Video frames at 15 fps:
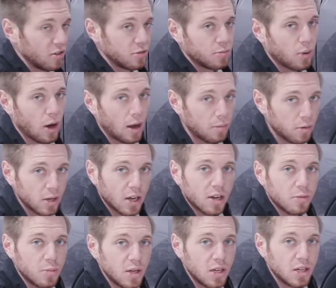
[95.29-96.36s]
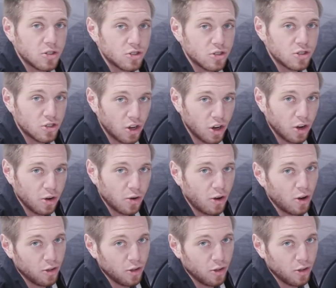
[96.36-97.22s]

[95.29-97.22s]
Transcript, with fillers: there's probably going to be snow